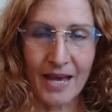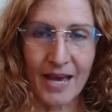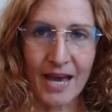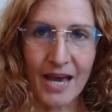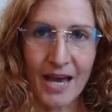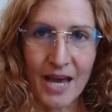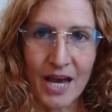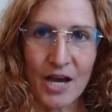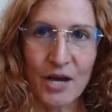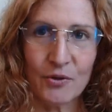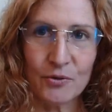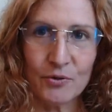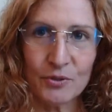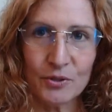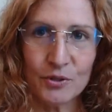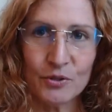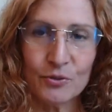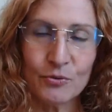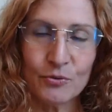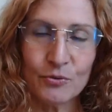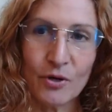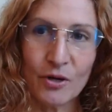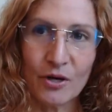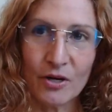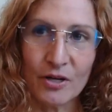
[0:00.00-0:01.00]
how
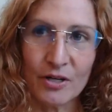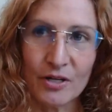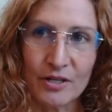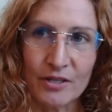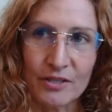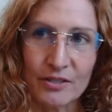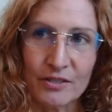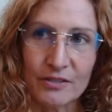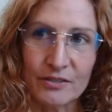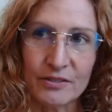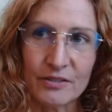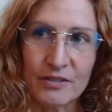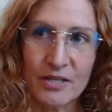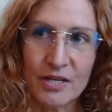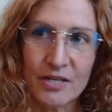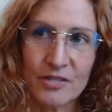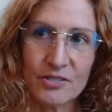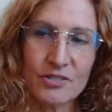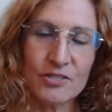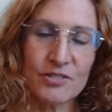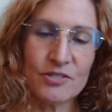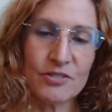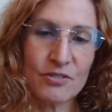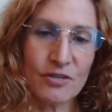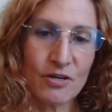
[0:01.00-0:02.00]
you are not
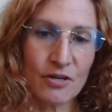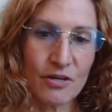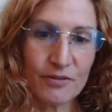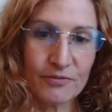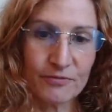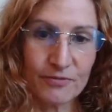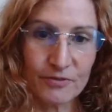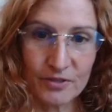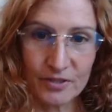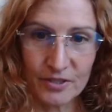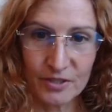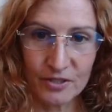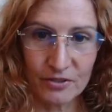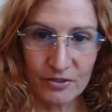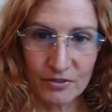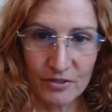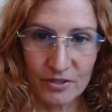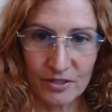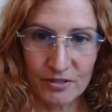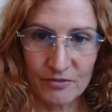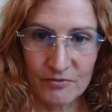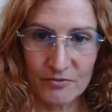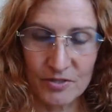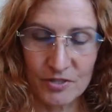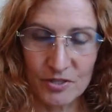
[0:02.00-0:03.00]
just offering your
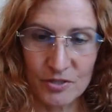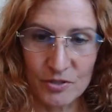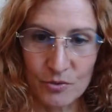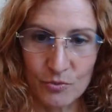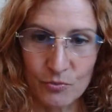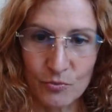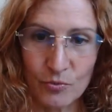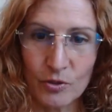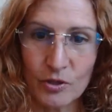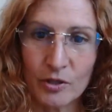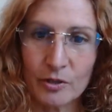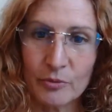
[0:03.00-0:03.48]
gifts as work,